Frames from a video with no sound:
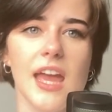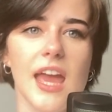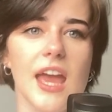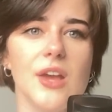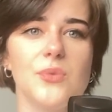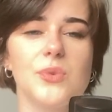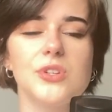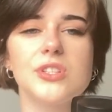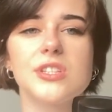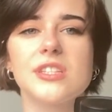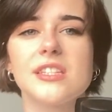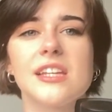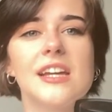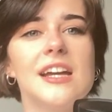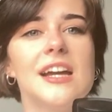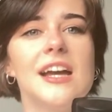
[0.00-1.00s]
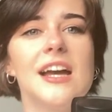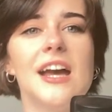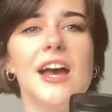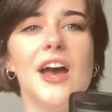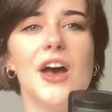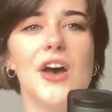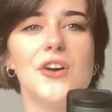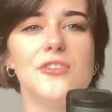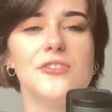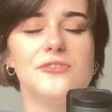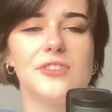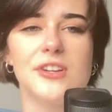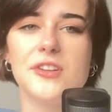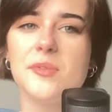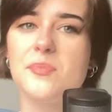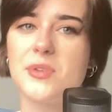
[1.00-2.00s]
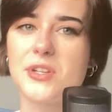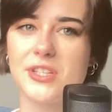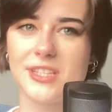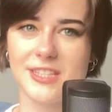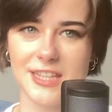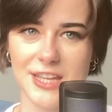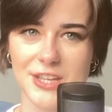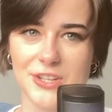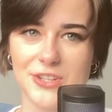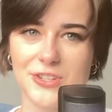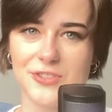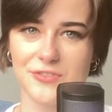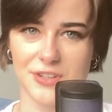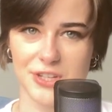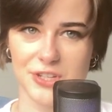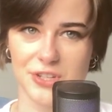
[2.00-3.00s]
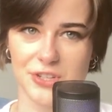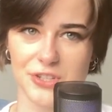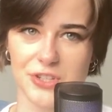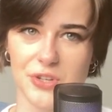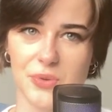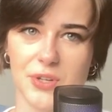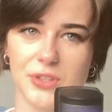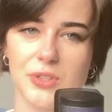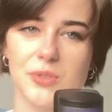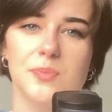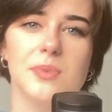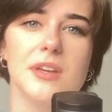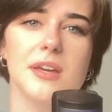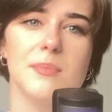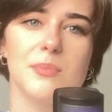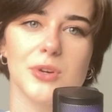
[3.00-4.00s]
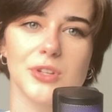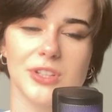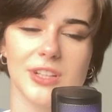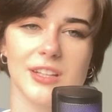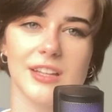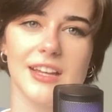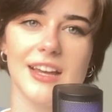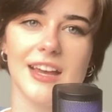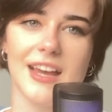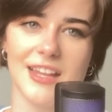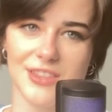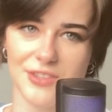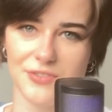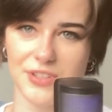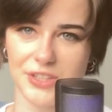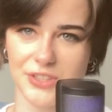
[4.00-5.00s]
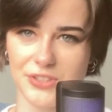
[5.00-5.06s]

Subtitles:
it was very prestige fashion show, and to be a model at the